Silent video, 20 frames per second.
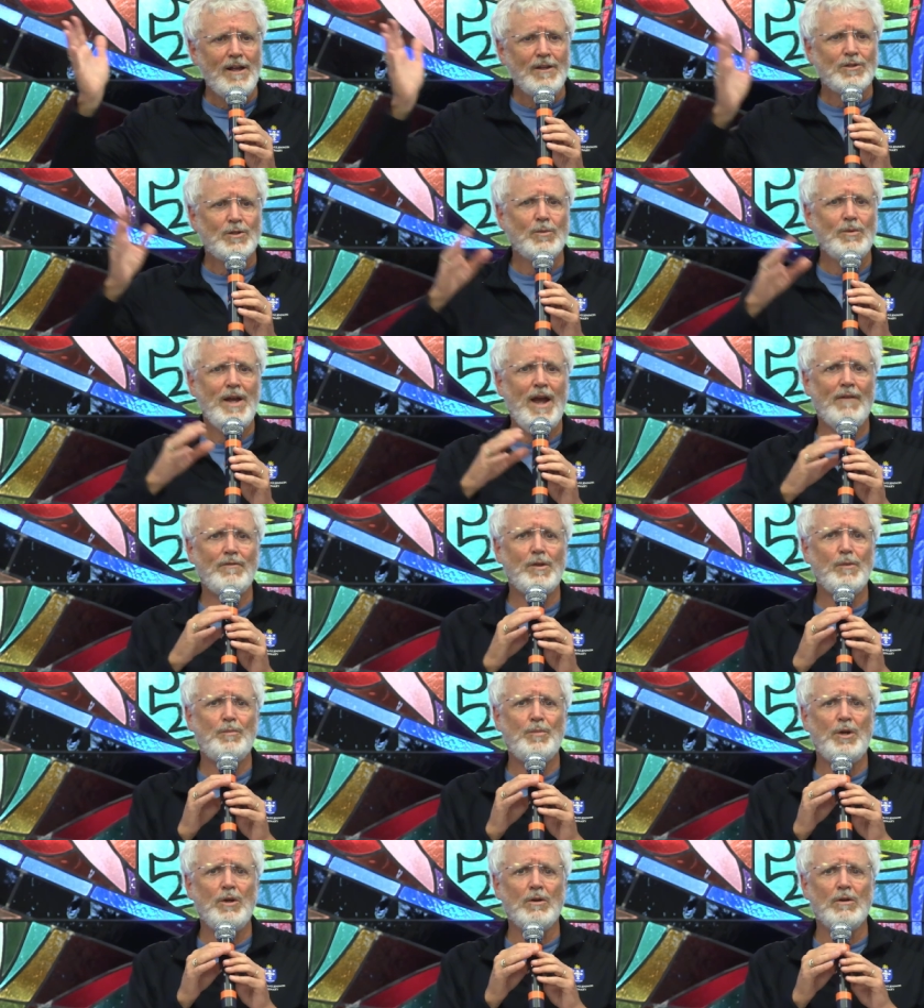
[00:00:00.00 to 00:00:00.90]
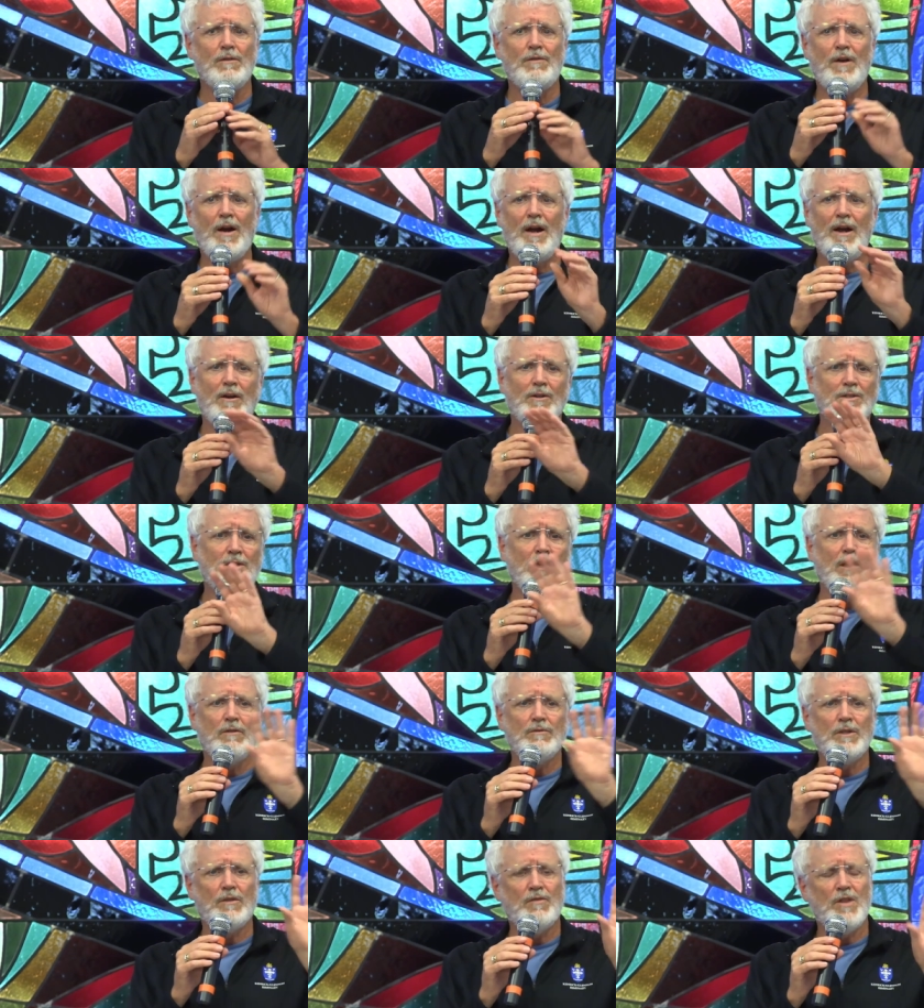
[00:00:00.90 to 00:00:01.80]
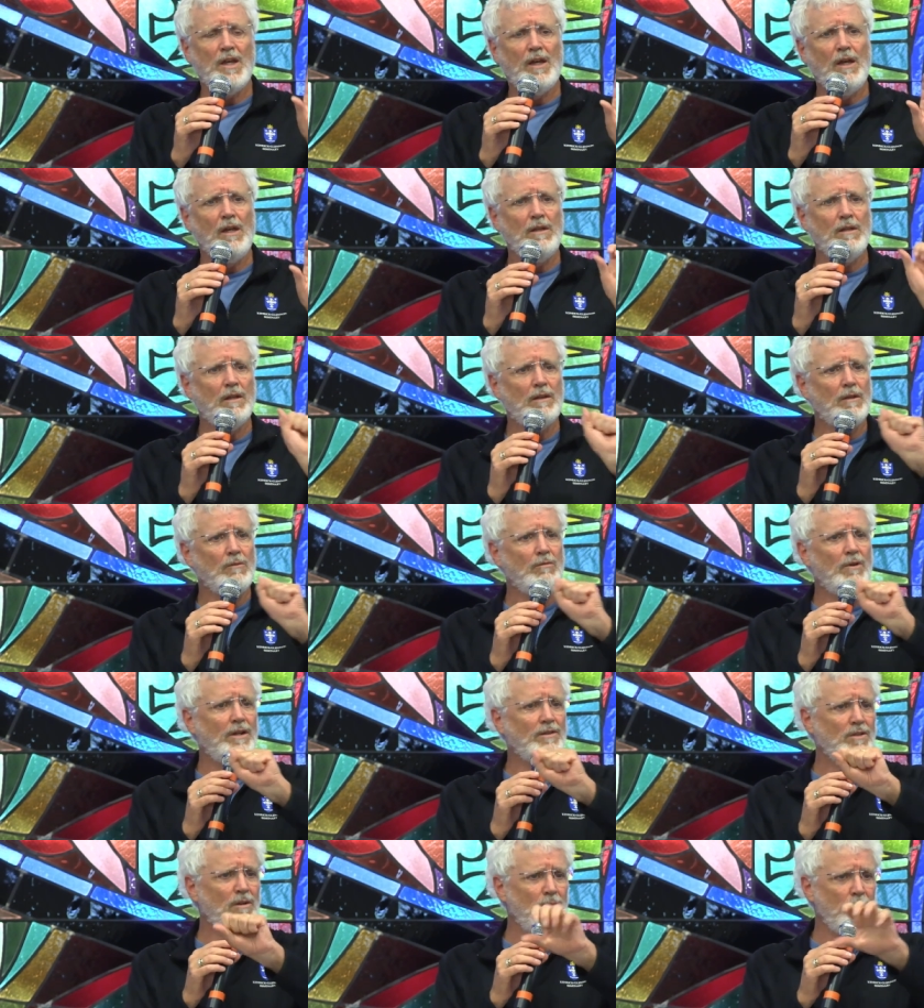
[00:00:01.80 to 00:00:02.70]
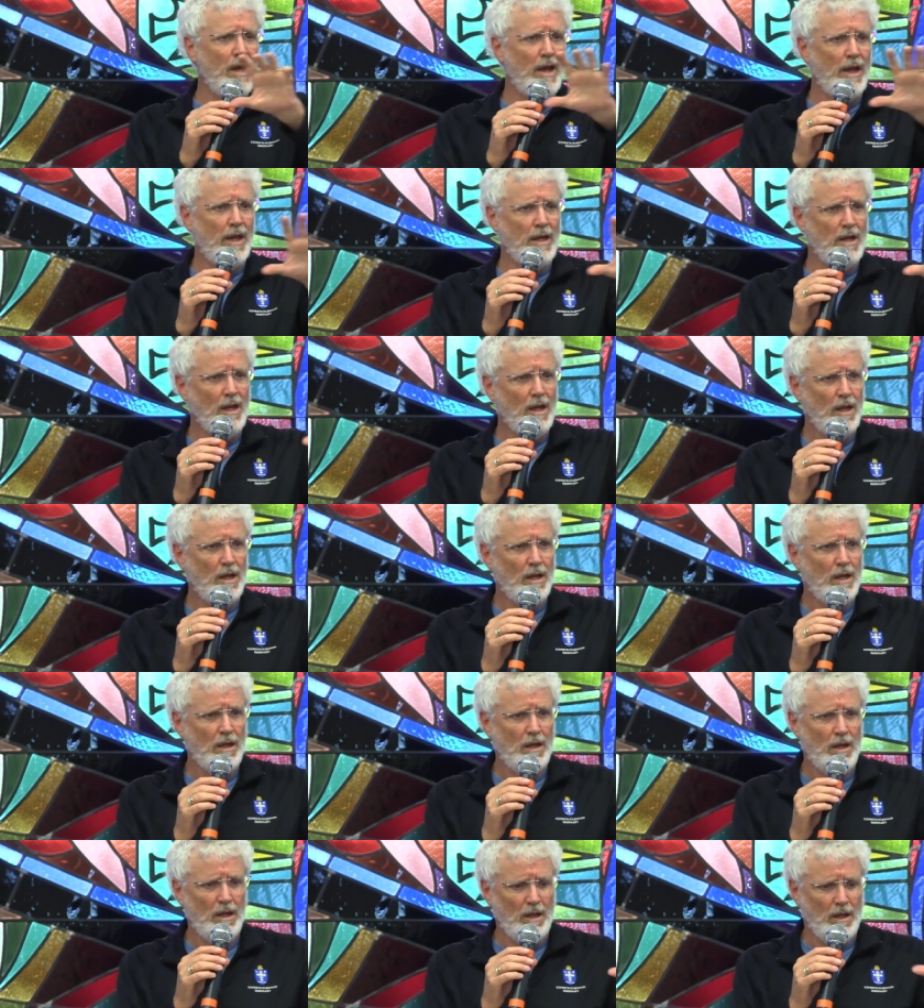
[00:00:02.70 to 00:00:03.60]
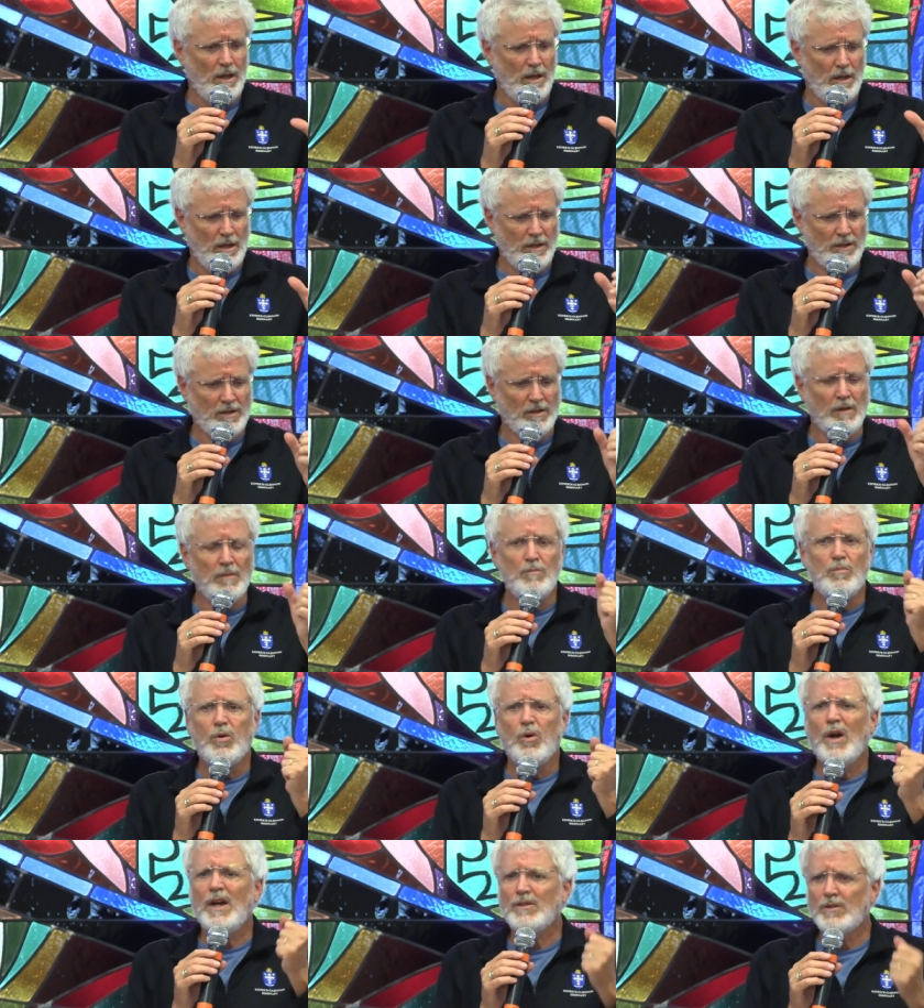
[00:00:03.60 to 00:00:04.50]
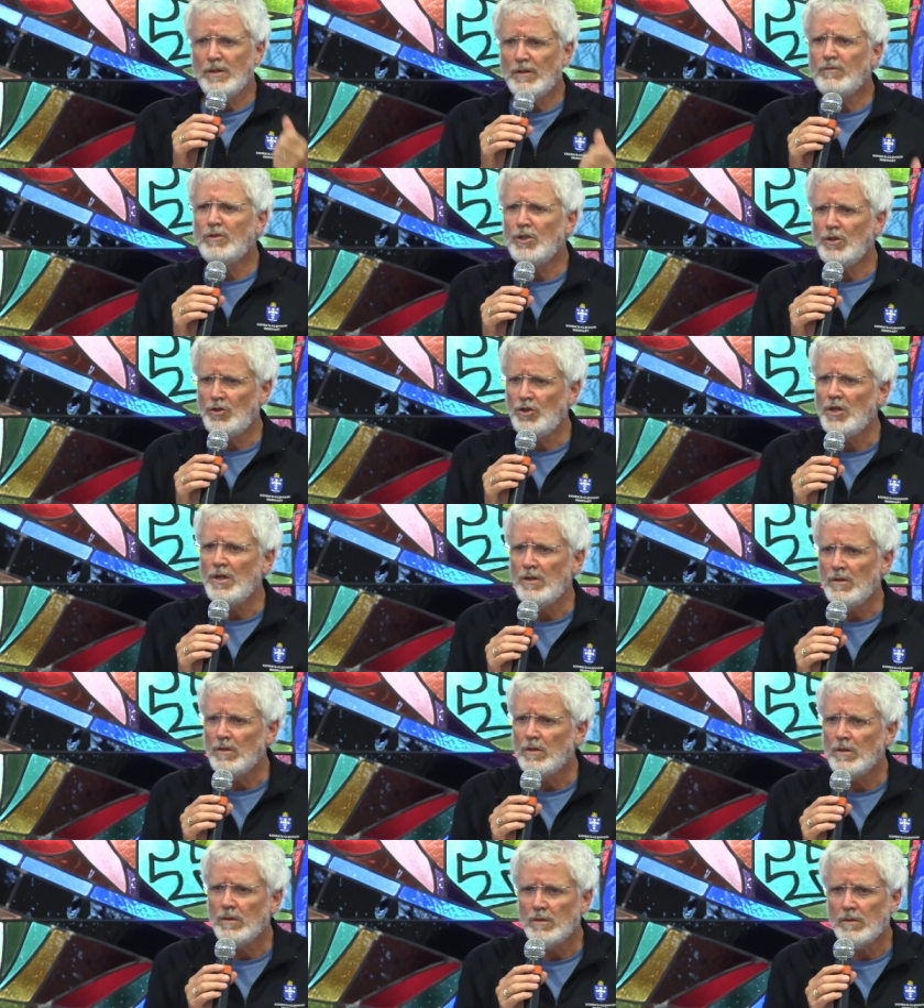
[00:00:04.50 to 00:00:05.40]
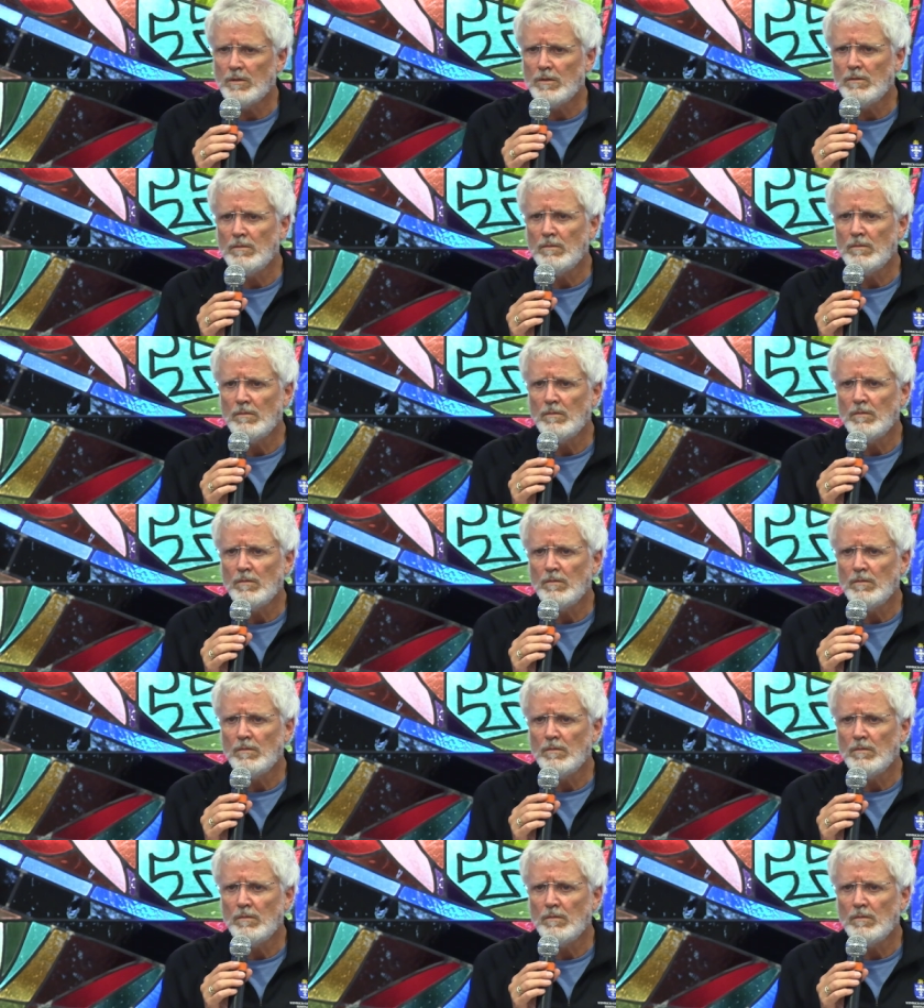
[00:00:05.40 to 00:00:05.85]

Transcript: So we have to purify ourselves of thinking that the resume is impressive to Jesus.